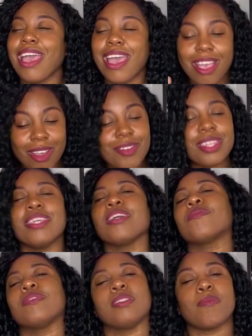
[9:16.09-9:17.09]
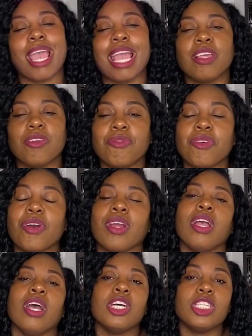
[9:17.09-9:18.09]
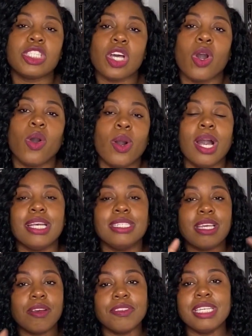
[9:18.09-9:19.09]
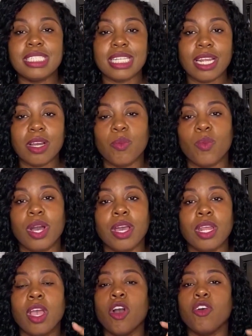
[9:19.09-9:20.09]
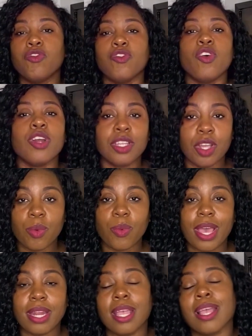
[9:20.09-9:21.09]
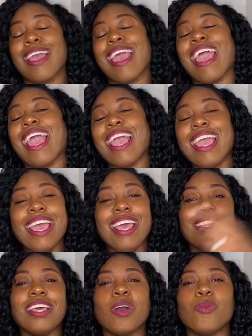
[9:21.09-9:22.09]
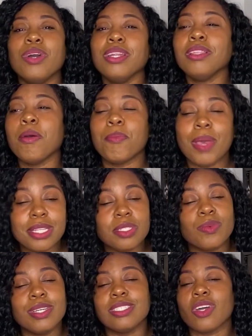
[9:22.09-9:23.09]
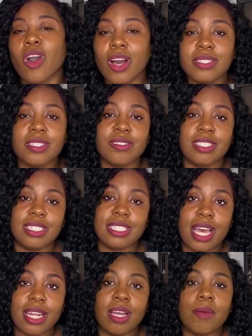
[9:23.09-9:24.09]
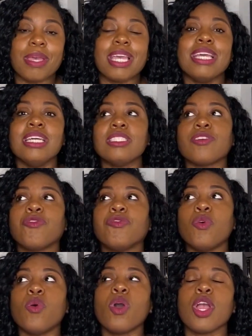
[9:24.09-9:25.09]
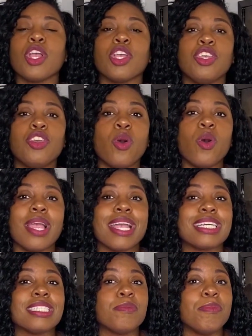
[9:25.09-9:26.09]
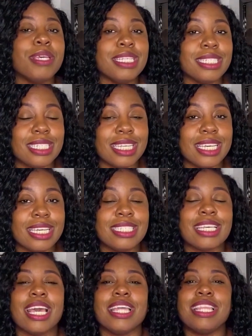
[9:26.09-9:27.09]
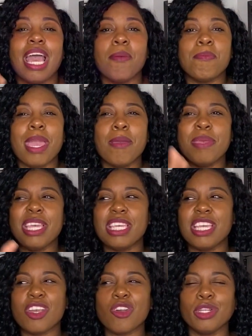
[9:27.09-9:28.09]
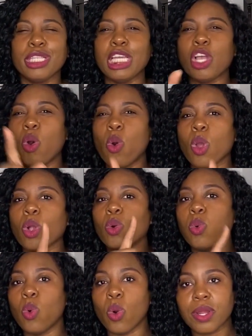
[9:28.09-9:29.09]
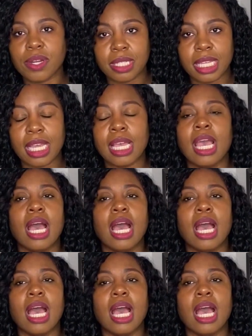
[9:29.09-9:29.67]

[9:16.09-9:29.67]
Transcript: Everything was paid for. So definitely set up one for your wedding. And one of the best ones also to set up is for your expenses that may be yearly or quarterly.